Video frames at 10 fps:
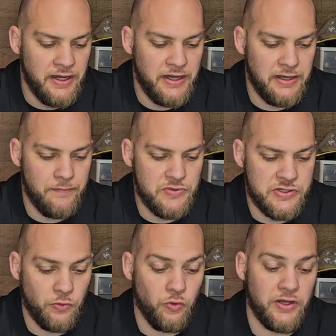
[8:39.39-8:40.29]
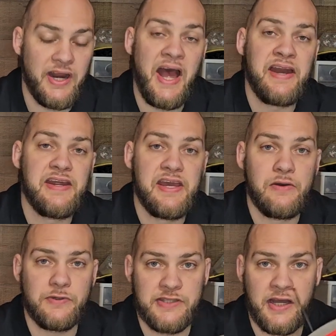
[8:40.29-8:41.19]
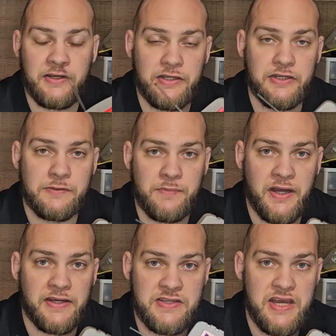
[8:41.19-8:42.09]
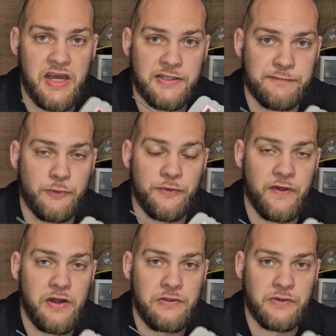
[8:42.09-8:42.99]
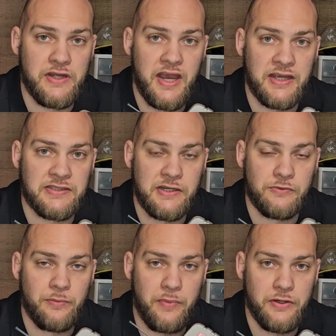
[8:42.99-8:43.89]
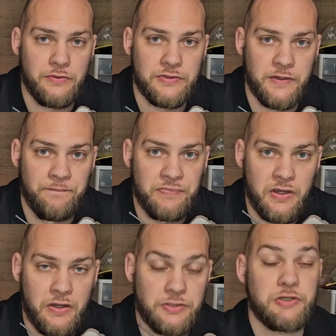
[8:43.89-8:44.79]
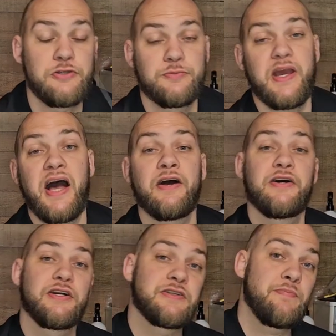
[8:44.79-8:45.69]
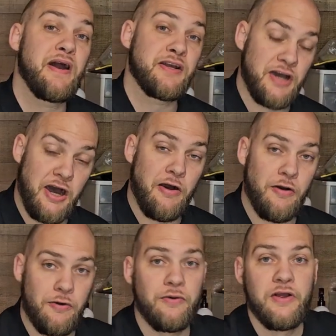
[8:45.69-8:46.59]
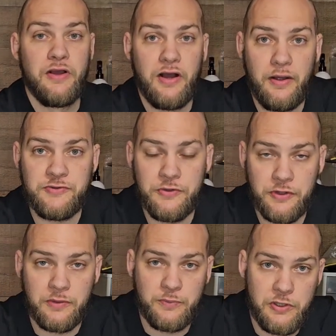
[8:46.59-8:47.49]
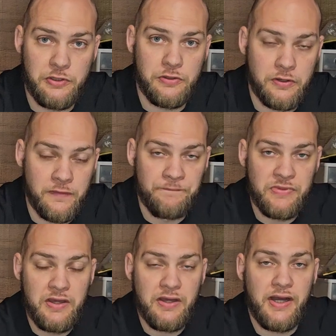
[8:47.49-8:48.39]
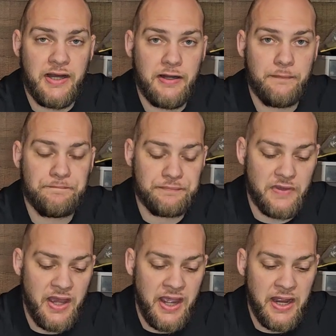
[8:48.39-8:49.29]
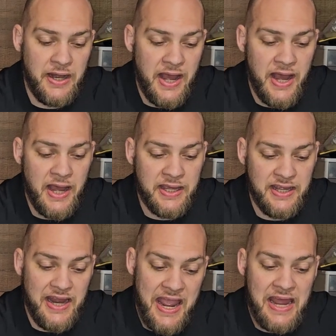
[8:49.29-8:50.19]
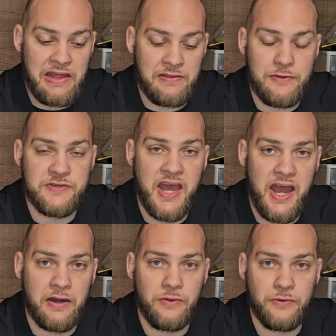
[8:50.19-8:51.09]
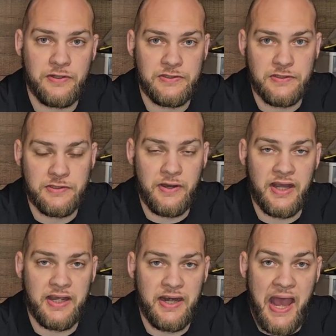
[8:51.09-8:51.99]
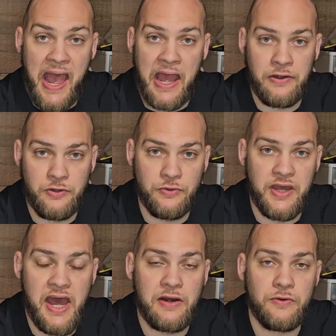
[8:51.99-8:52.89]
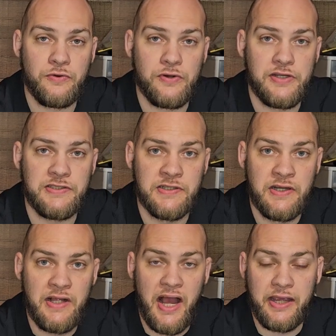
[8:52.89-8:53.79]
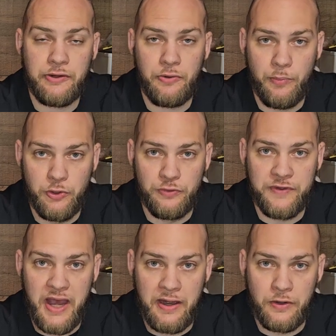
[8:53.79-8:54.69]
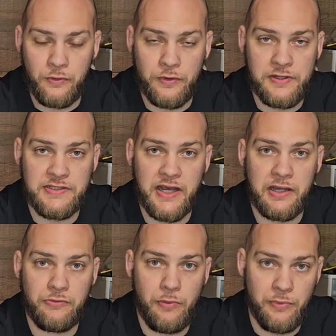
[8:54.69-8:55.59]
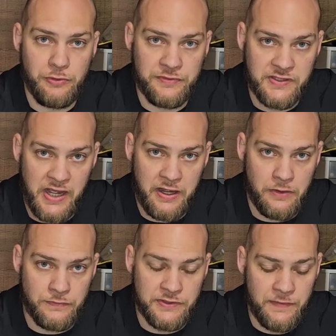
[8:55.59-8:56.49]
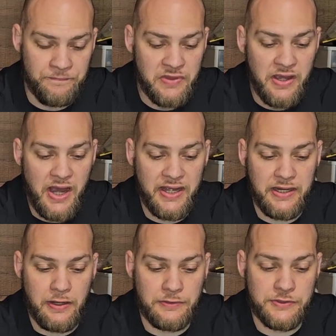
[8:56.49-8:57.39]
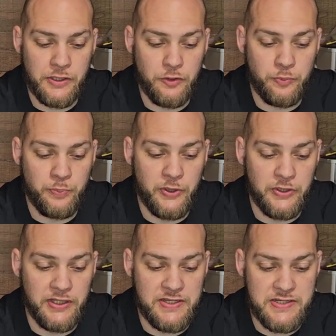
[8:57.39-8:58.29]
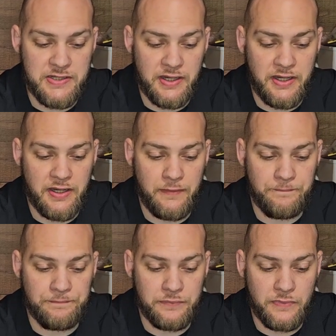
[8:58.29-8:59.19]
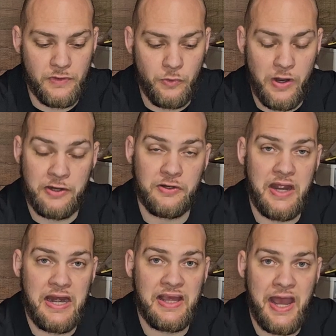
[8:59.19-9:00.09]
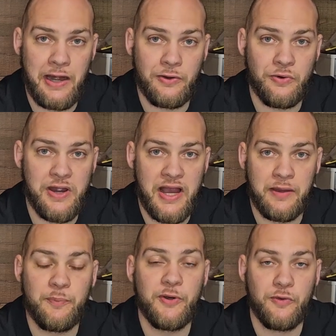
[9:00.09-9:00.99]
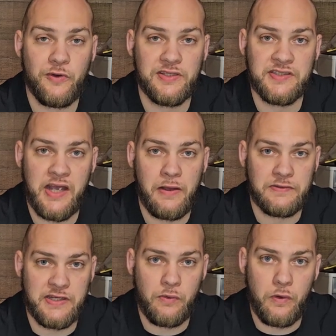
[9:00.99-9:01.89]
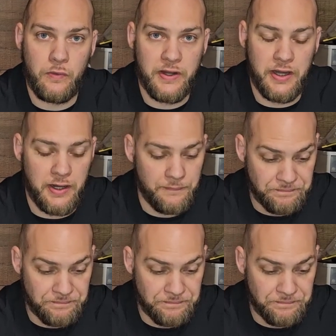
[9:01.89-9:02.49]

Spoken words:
So what I did was I hooked my TX433XL remote, or excuse me, I hooked my call up to the computer, and I can edit those categories. So I can add new categories, I can remove categories, I can remove sounds. I can also put, when I create a category, I can put what sounds I want in it.